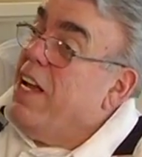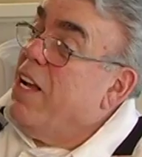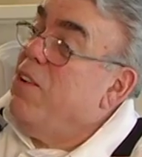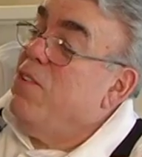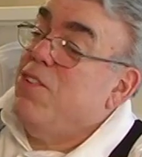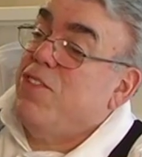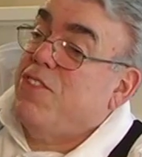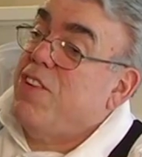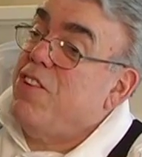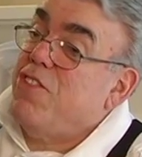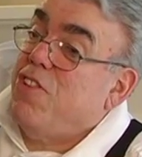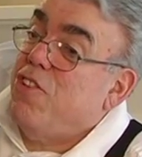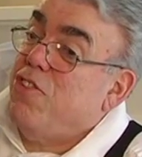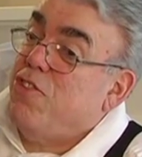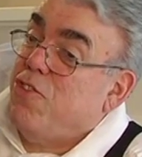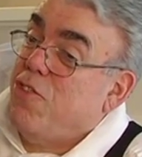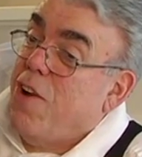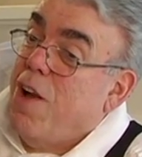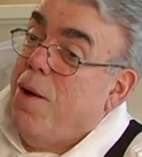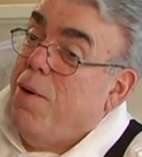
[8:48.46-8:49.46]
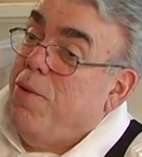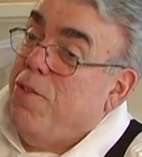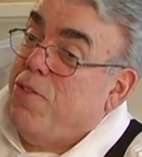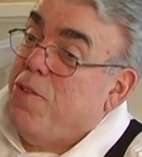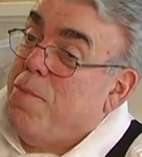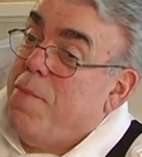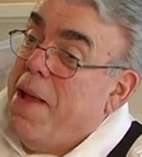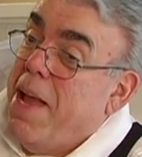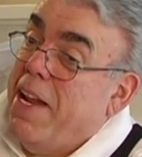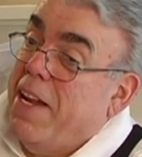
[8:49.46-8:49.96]
because was such a tra
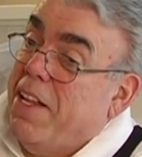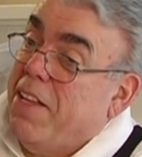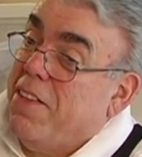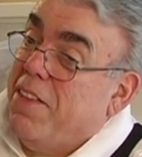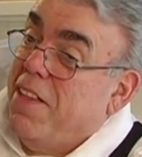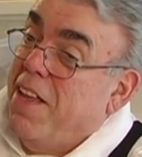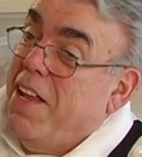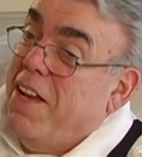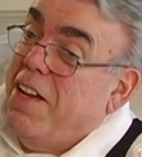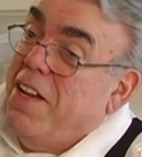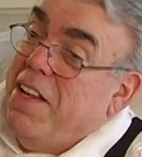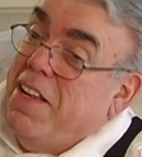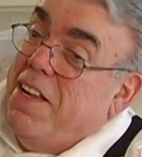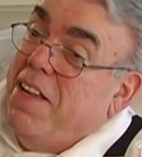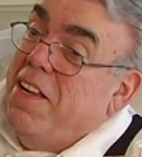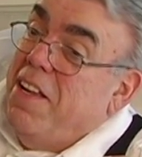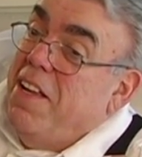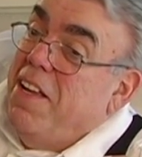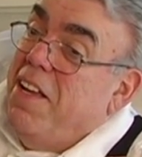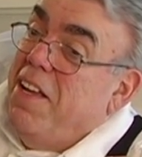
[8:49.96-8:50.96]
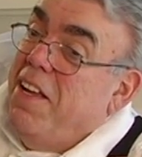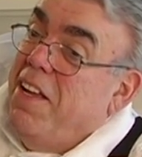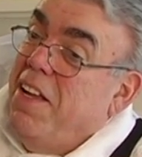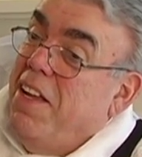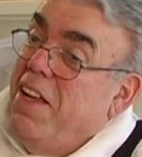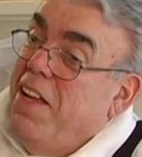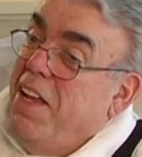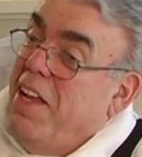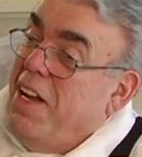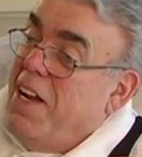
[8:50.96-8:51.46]
traumatic thing.
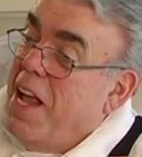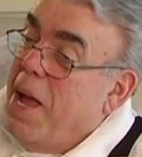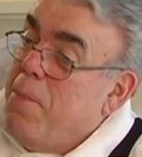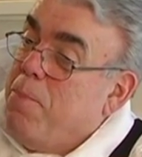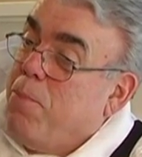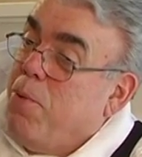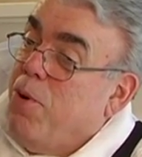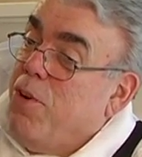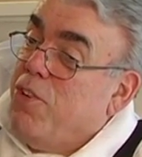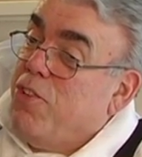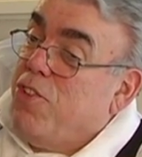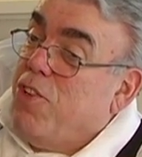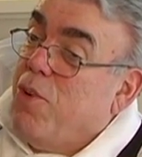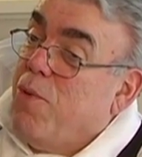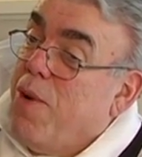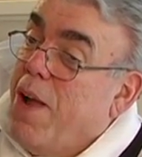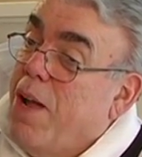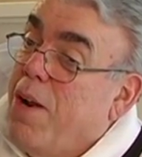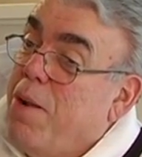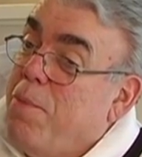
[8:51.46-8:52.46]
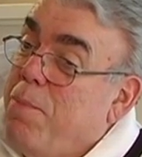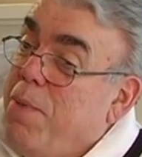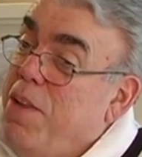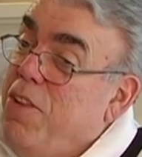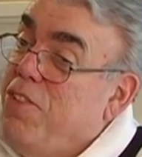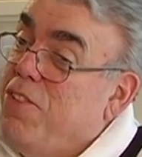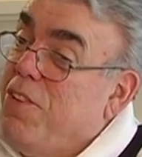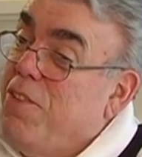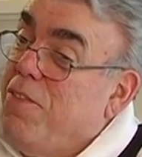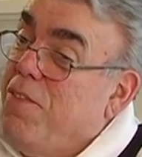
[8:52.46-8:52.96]
And I pushed around a
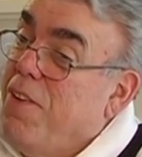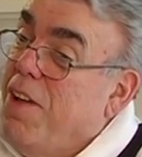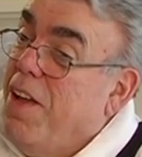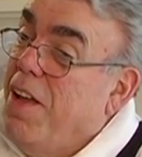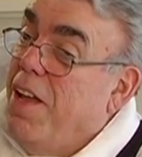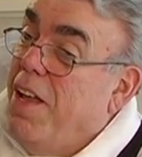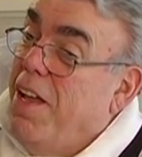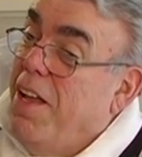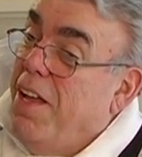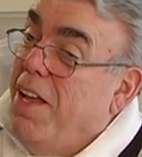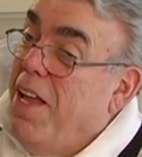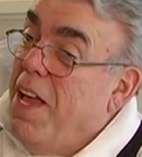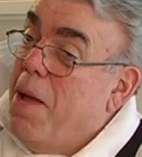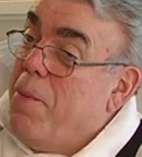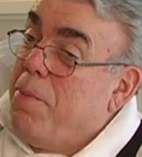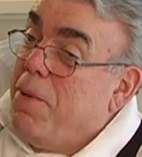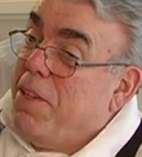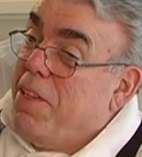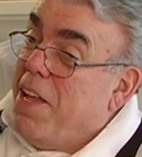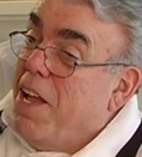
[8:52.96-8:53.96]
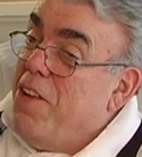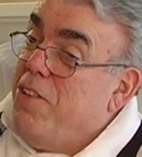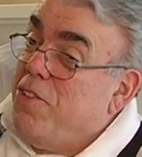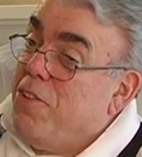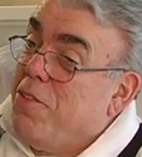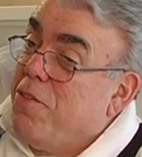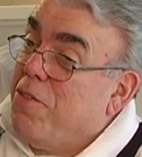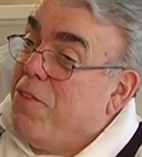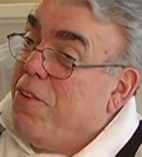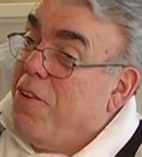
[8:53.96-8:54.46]
piece of uh,
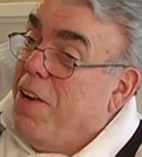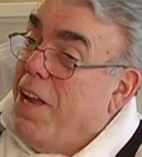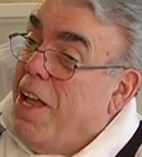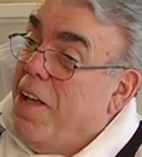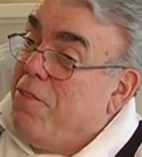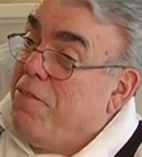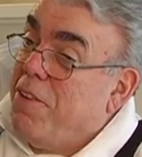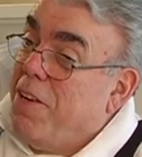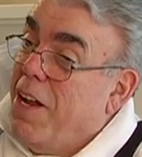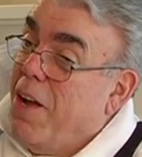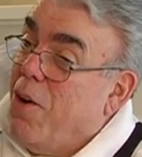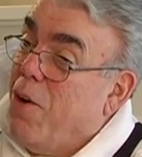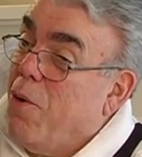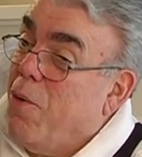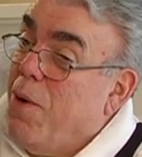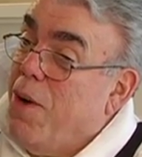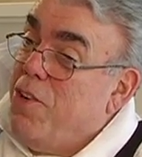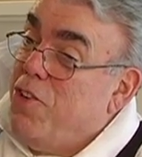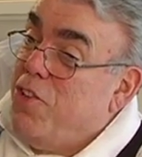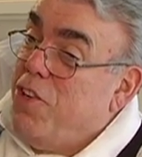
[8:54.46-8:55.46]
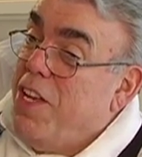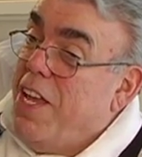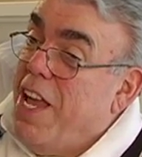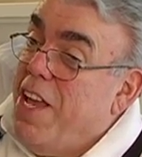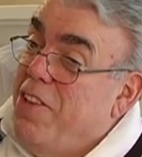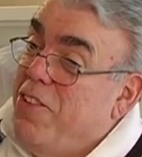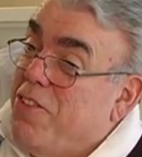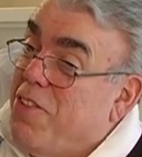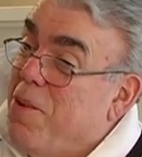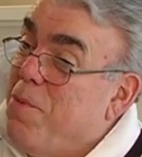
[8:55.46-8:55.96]
appetizer for half an hour like she
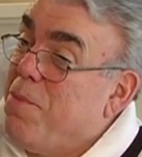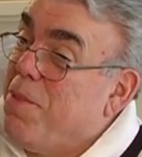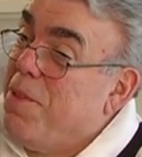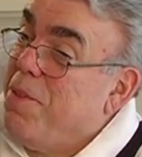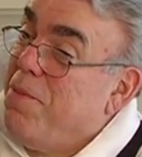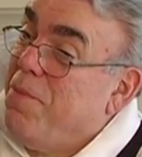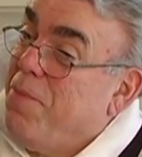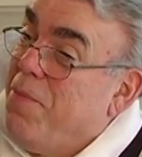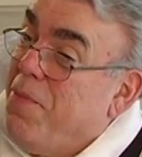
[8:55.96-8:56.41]
ate something.